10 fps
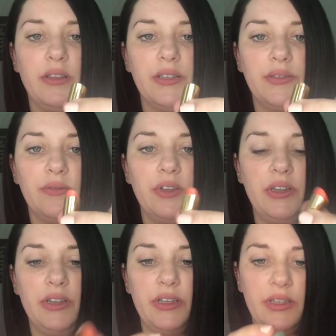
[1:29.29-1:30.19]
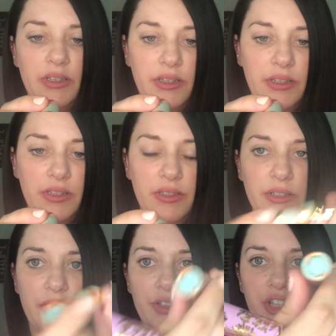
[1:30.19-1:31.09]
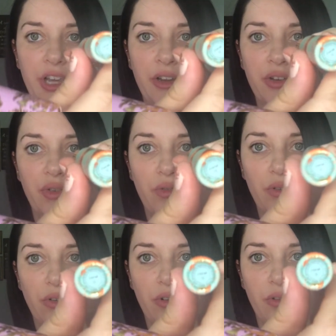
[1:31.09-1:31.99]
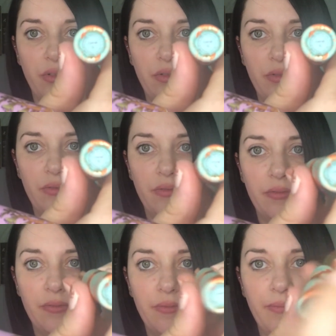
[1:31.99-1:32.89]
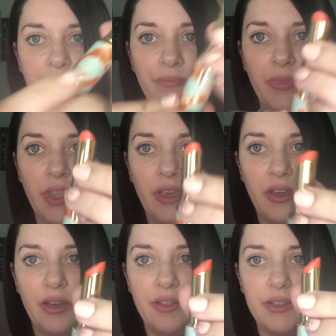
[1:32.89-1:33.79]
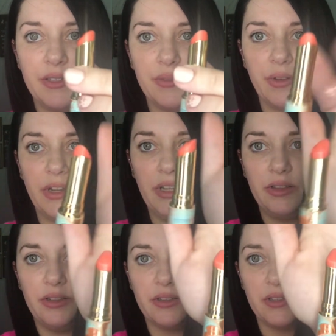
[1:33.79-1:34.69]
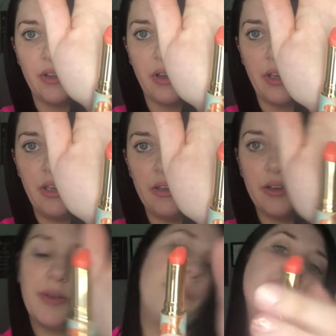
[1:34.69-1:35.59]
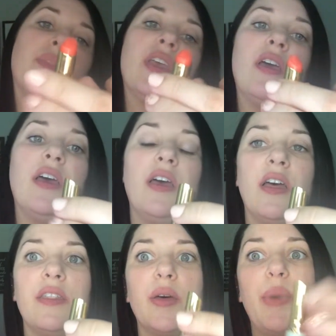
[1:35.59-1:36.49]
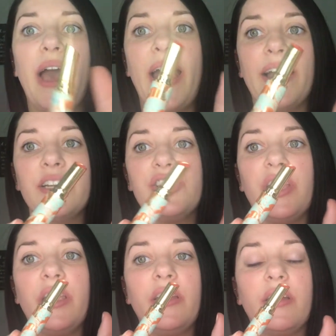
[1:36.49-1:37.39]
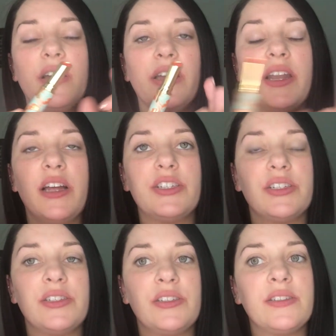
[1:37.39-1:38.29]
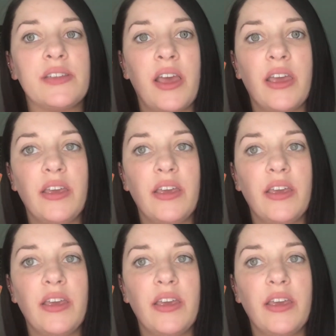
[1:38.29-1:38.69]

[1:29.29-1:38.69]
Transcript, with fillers: This one is in the shade Coral. And this is what it looks like. The packaging, can I just say,